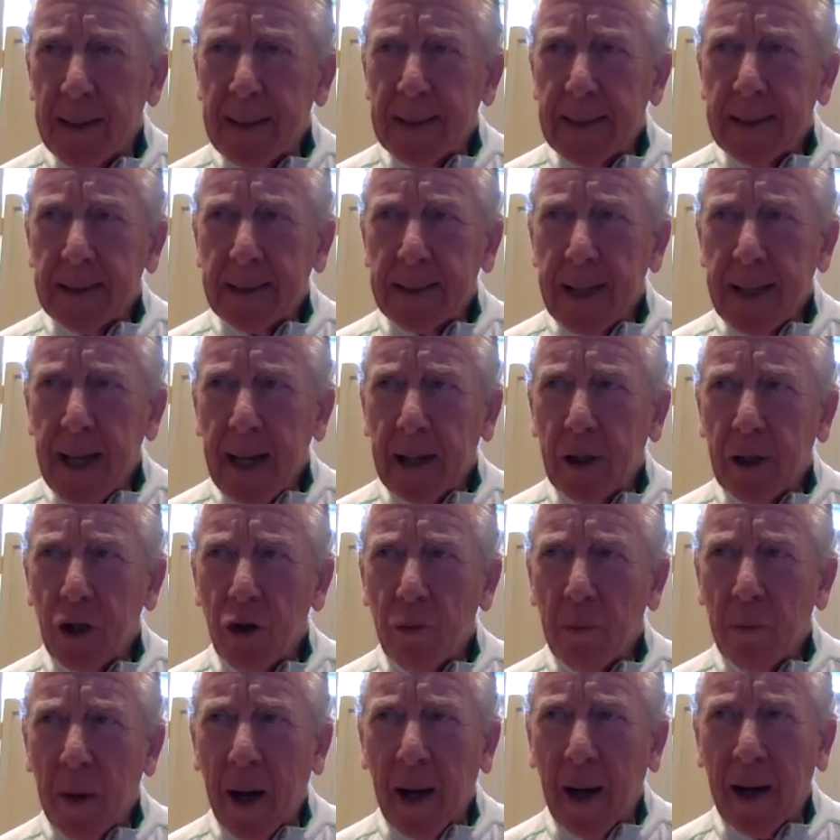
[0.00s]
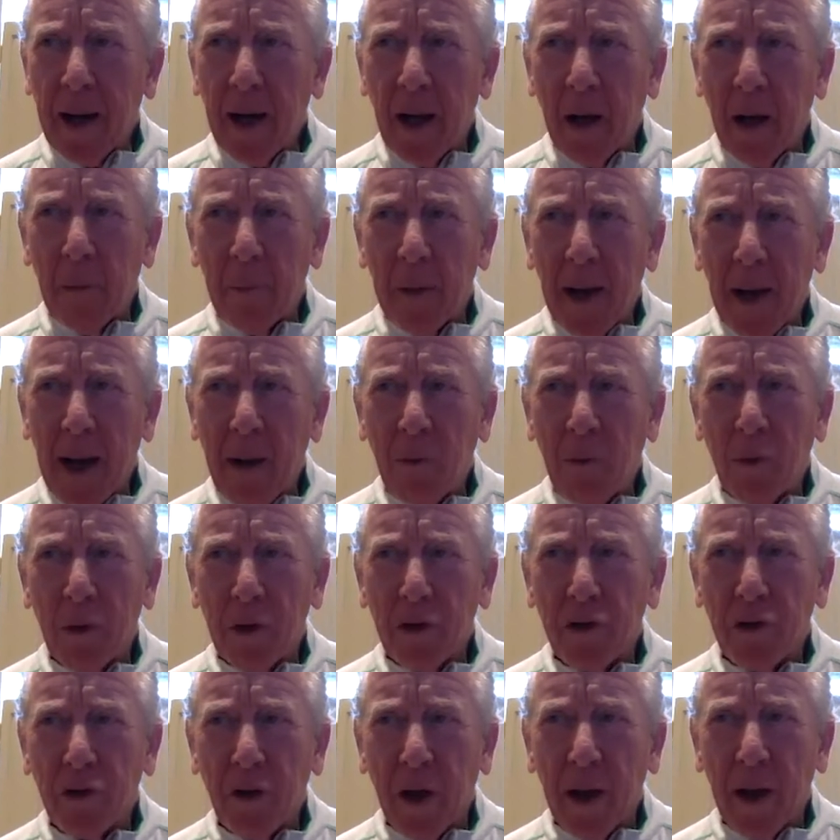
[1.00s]
Zach, you might help me. I want
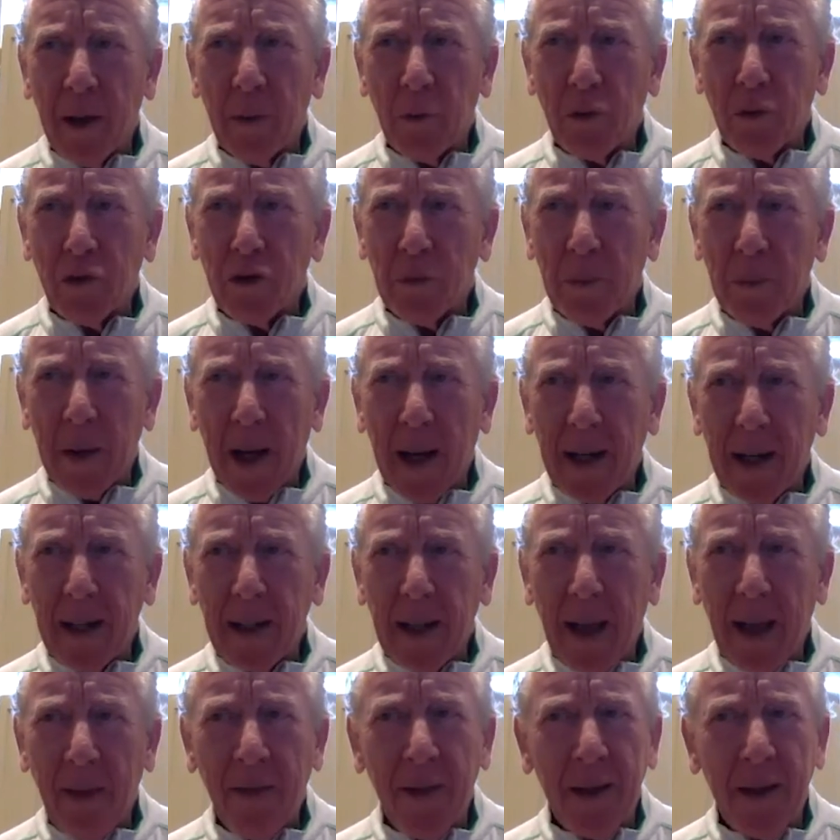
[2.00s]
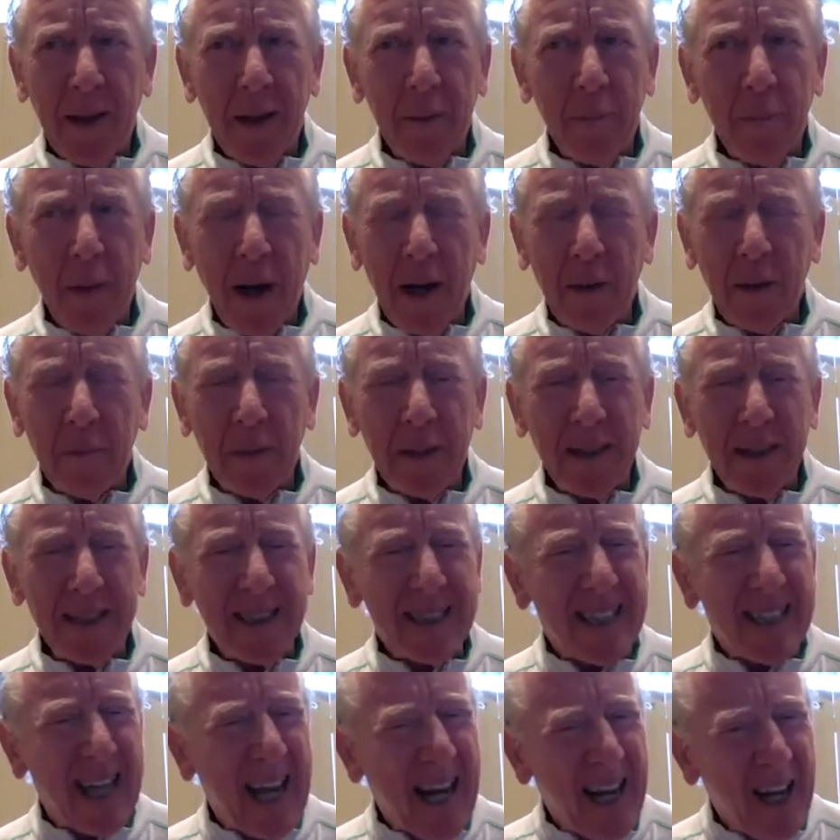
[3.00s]
to say it was I think it might have
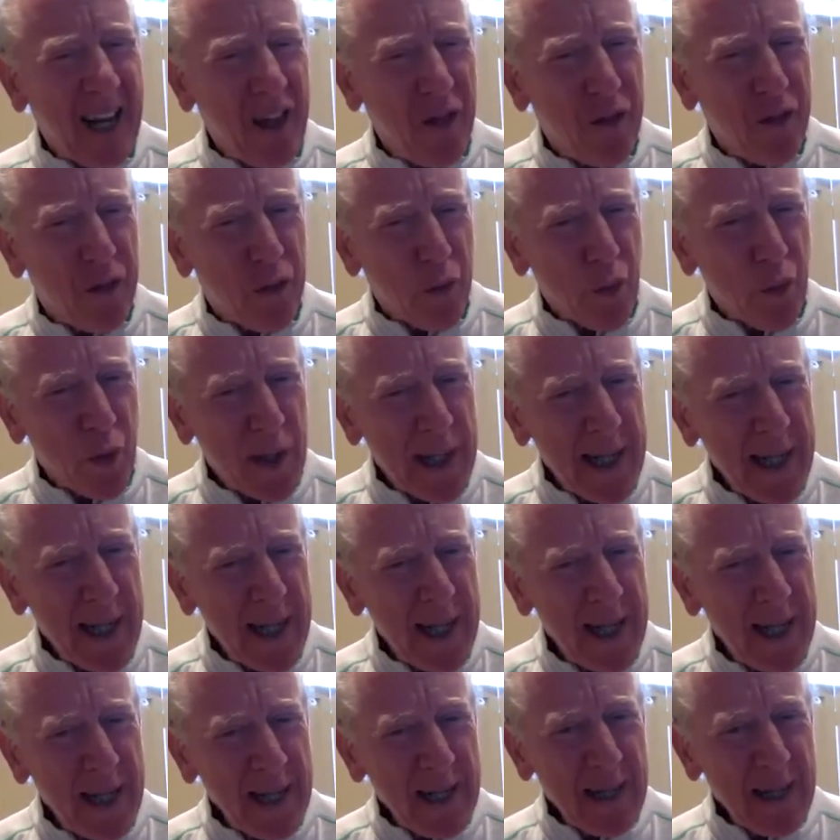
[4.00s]
been 83.